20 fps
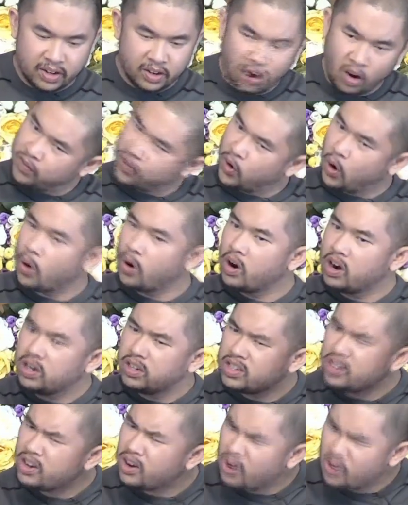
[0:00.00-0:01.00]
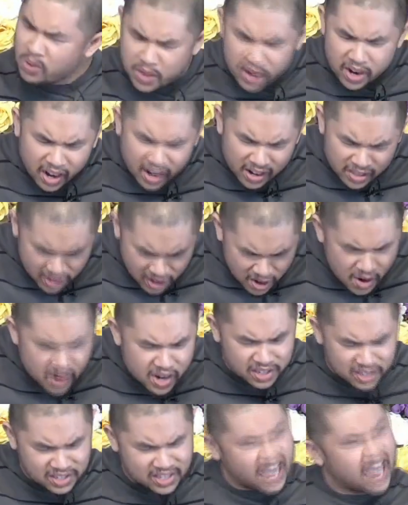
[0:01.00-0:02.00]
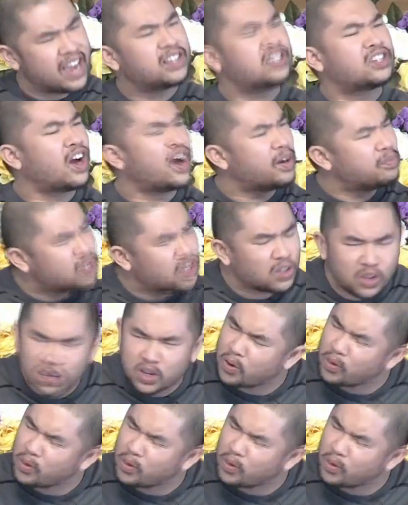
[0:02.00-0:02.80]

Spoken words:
Of course, you know, there is a time to look